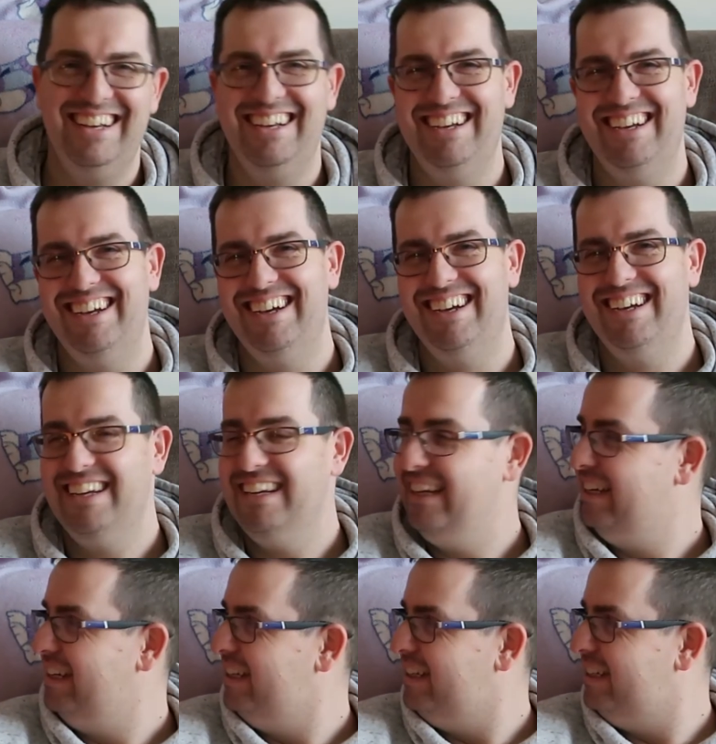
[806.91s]

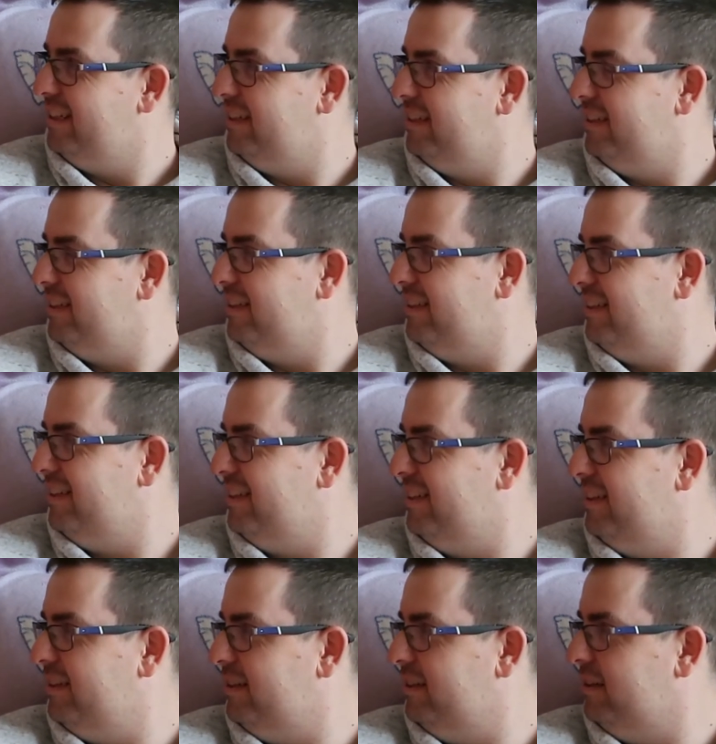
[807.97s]

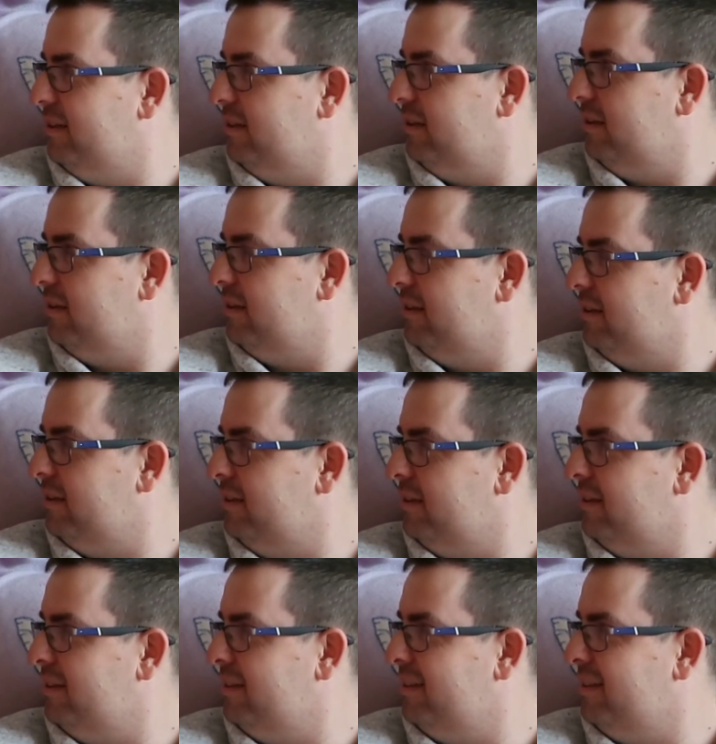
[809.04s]

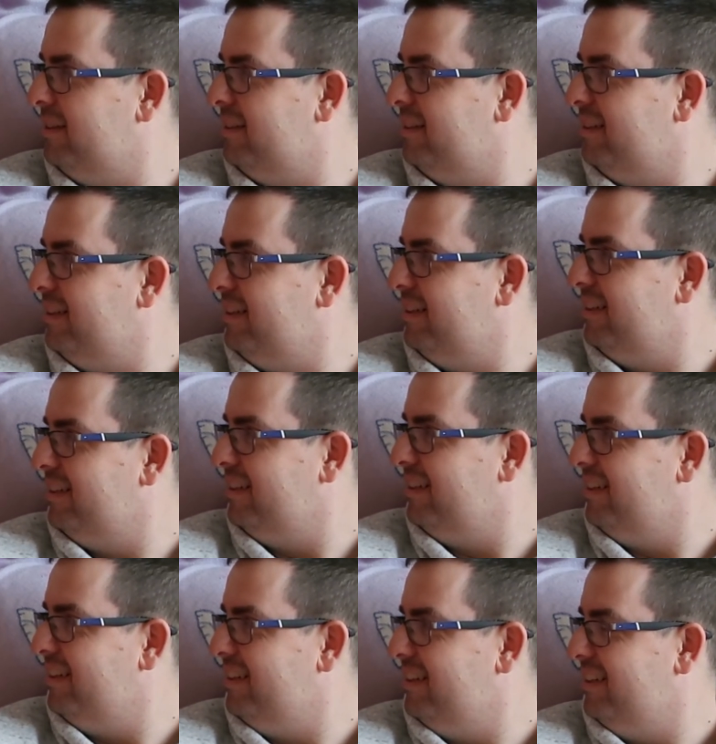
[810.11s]

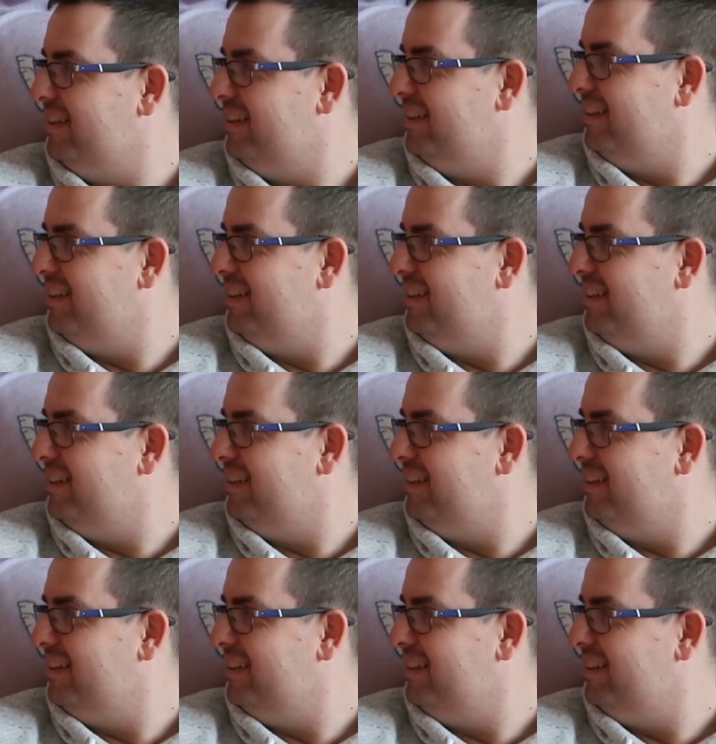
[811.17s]
No words are spoken by the person on screen.